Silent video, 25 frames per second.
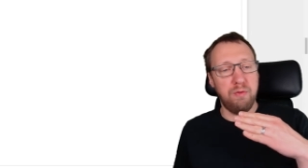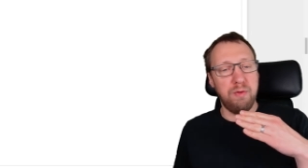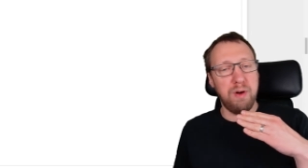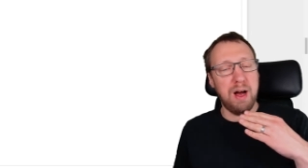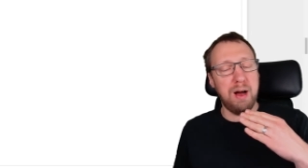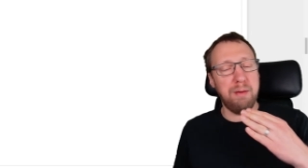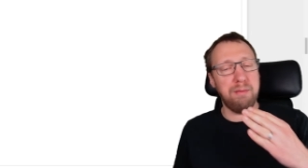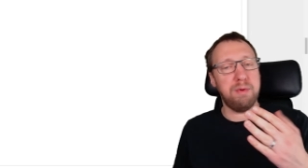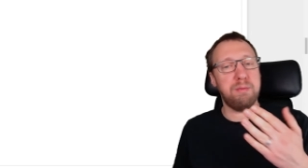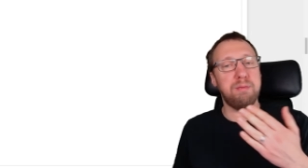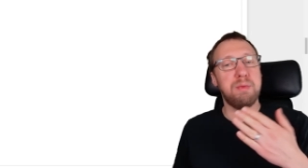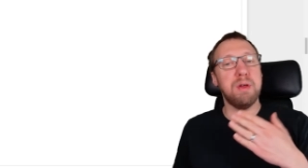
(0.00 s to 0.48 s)

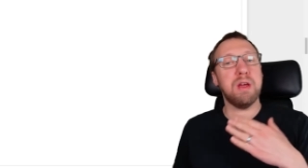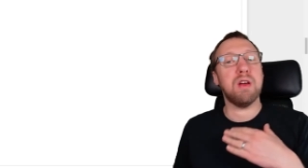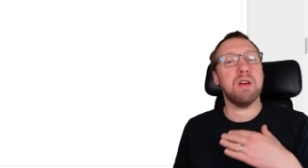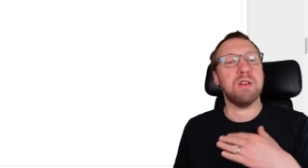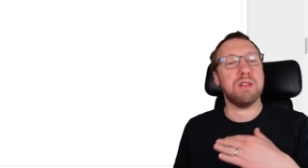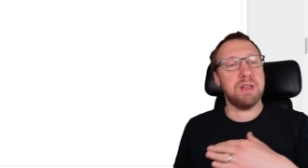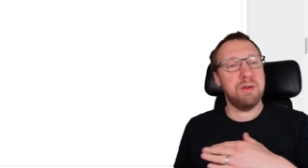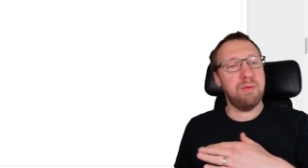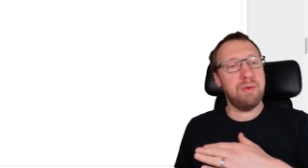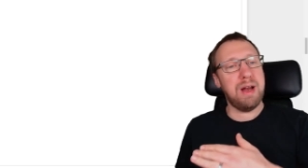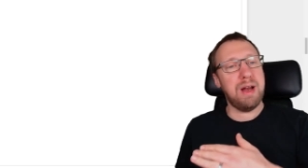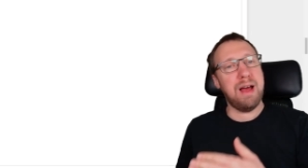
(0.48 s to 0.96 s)
up
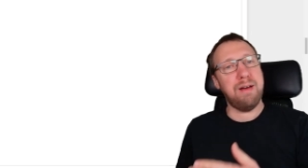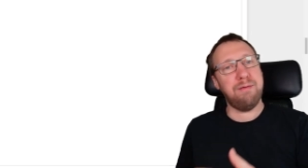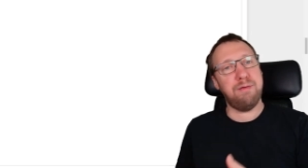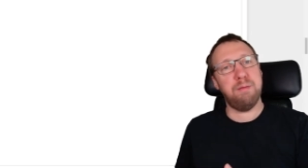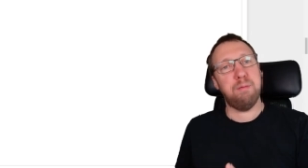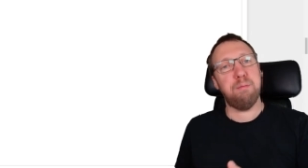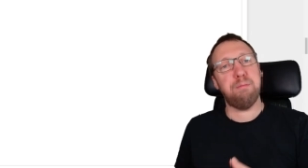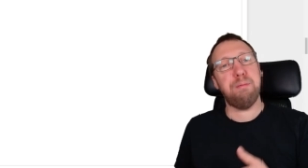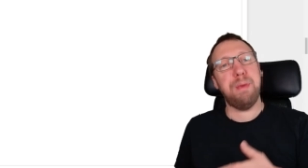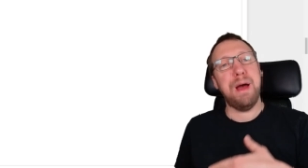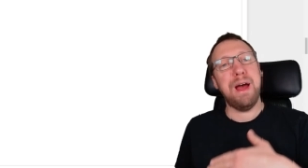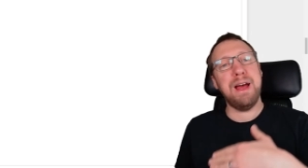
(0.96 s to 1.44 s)
because you will have a
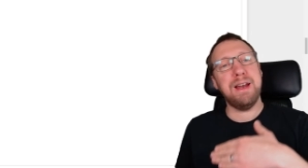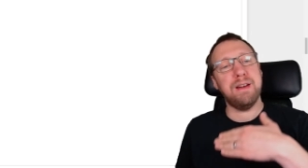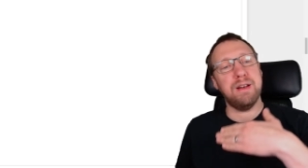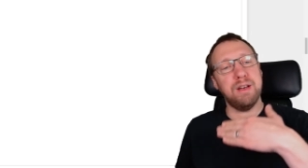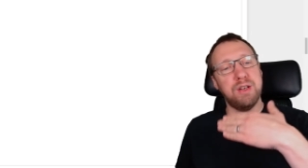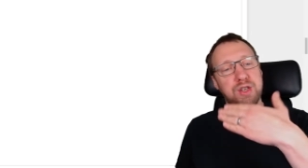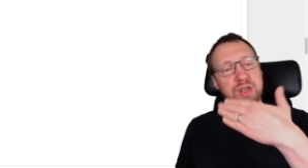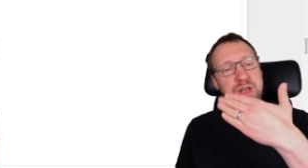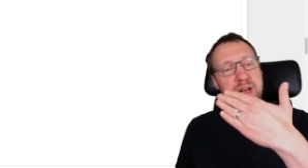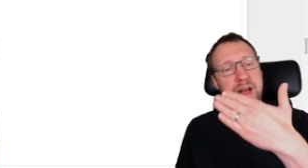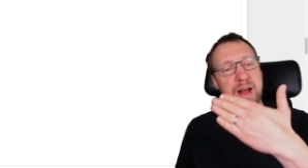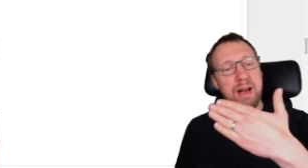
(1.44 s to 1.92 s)
better
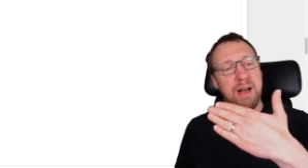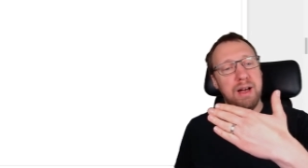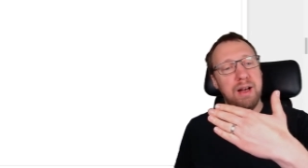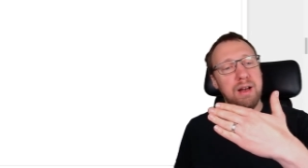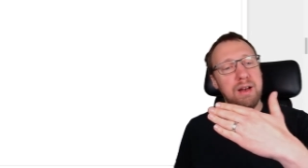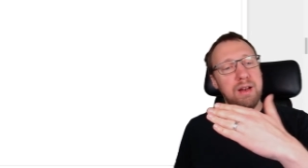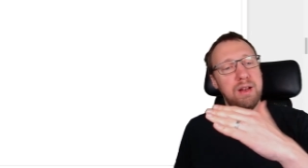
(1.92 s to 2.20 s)
channel.